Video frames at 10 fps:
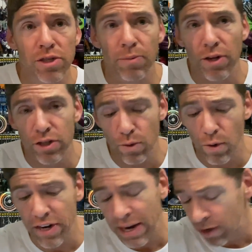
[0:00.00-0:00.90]
I'm going to do
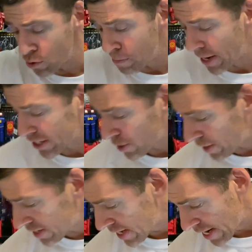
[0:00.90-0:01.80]
one now and come back to
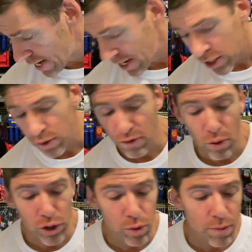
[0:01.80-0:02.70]
it. So, of
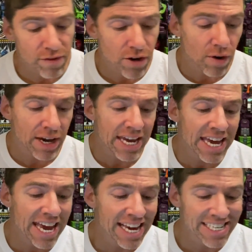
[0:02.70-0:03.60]
course, what we've got
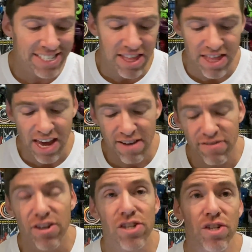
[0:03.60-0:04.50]
here is their
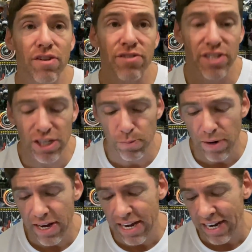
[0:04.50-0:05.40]
version of Sea
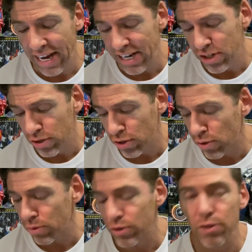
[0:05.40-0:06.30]
Spray, and he's just
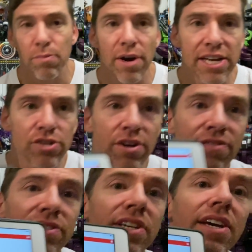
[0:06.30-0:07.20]
called Spray Drift.